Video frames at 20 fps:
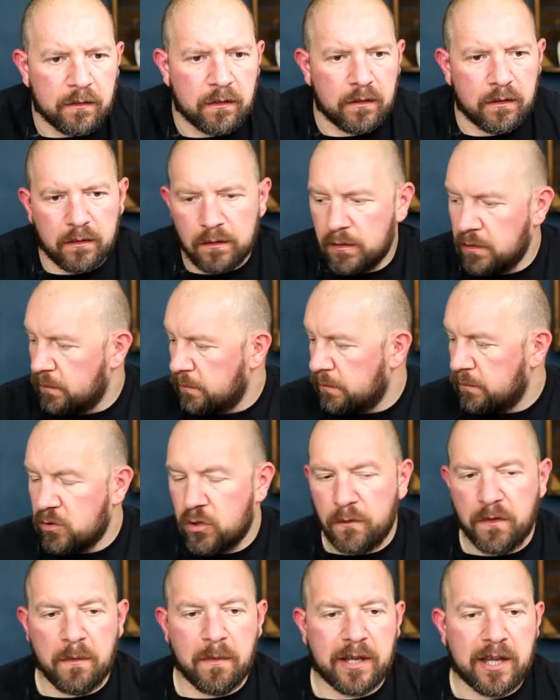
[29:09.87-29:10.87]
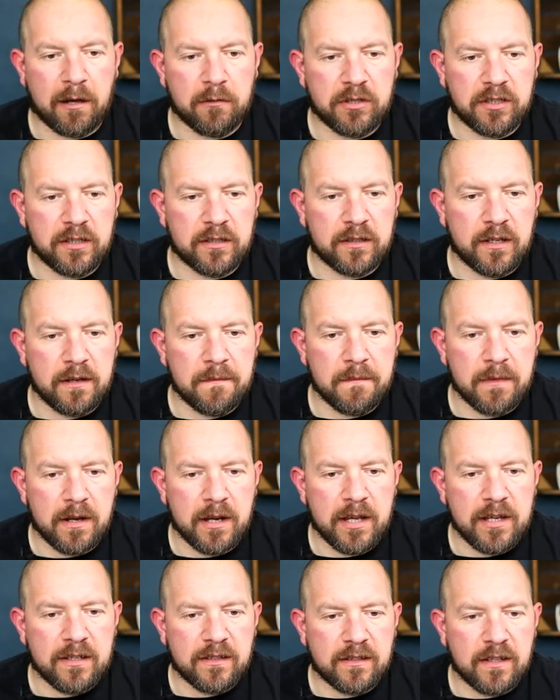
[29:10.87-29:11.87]
um, Duffy Wachowski's in.
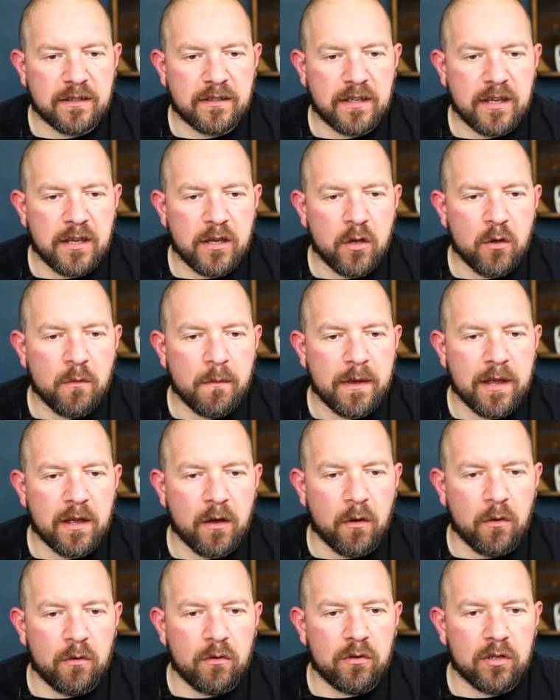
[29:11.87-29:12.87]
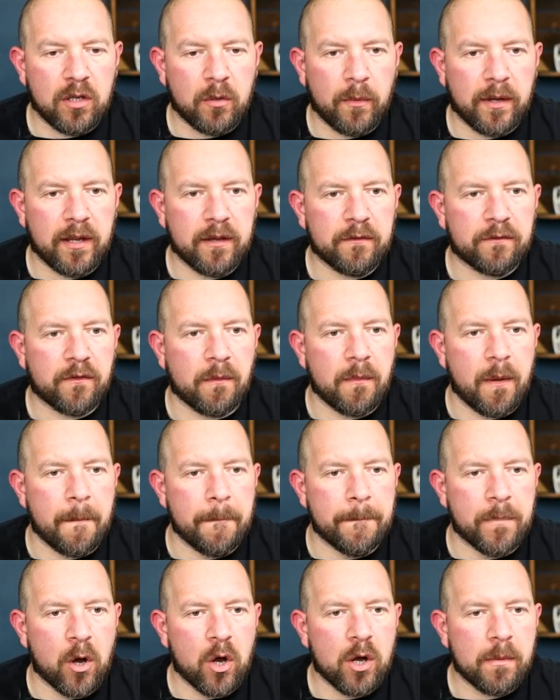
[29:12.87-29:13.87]
Nice to see you, mate, all the way from a
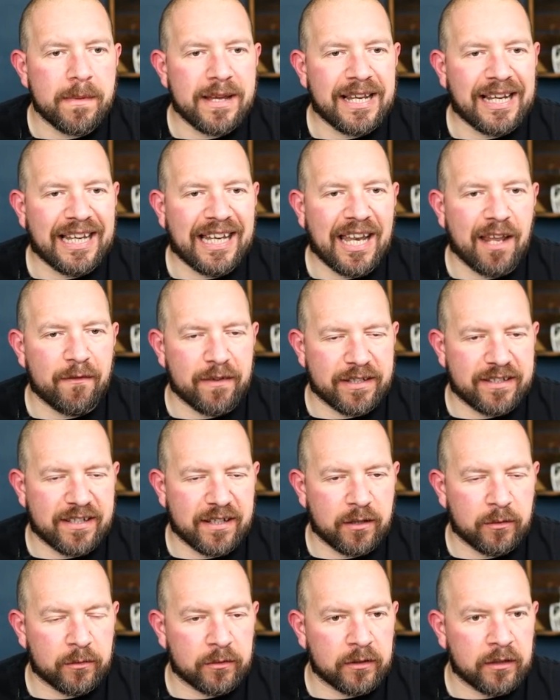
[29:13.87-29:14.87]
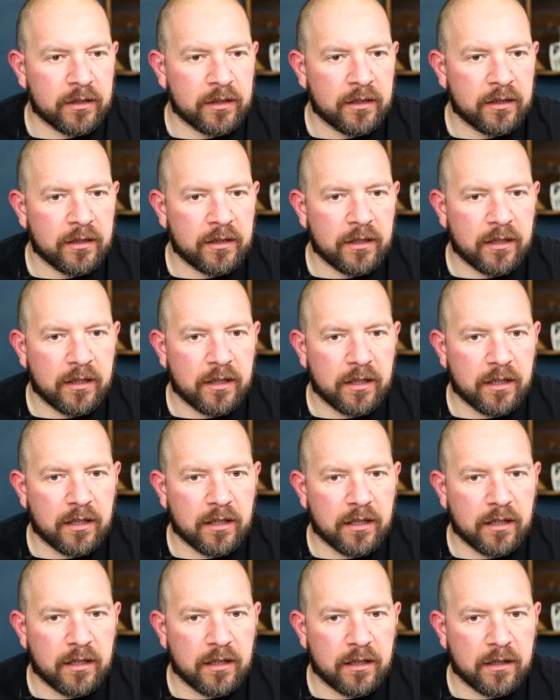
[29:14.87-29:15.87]
balmy Levittown.
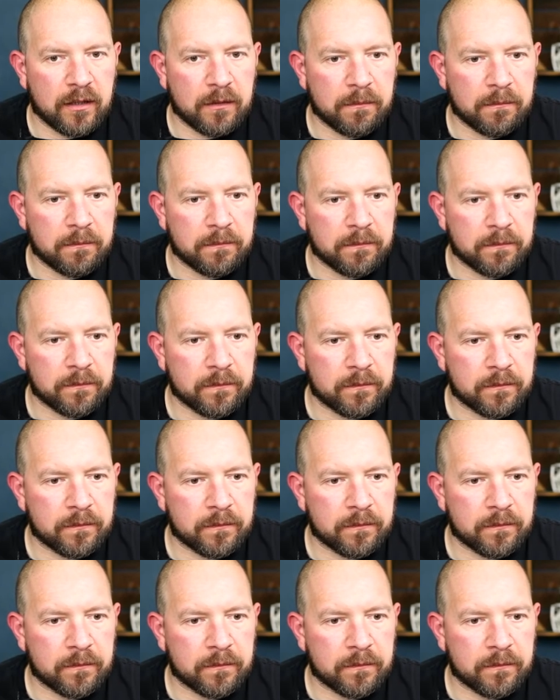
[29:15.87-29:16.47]
Um,